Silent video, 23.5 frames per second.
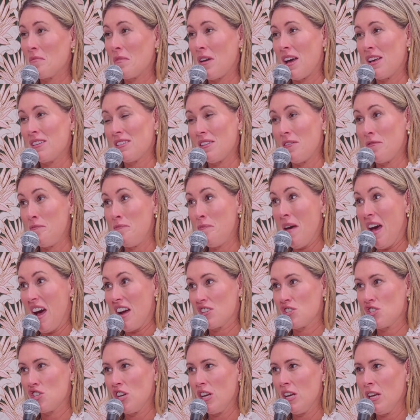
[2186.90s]
guys have
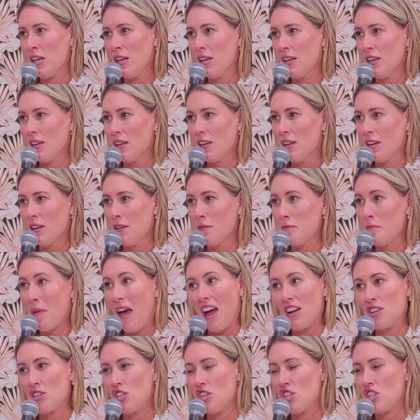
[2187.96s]
patchy
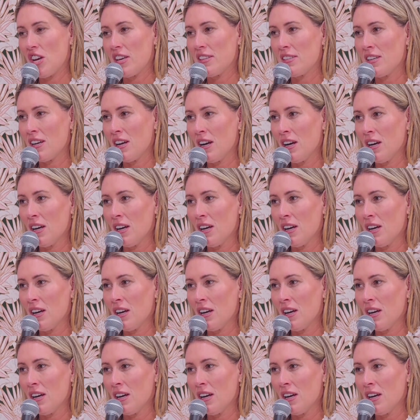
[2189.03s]
chest hair.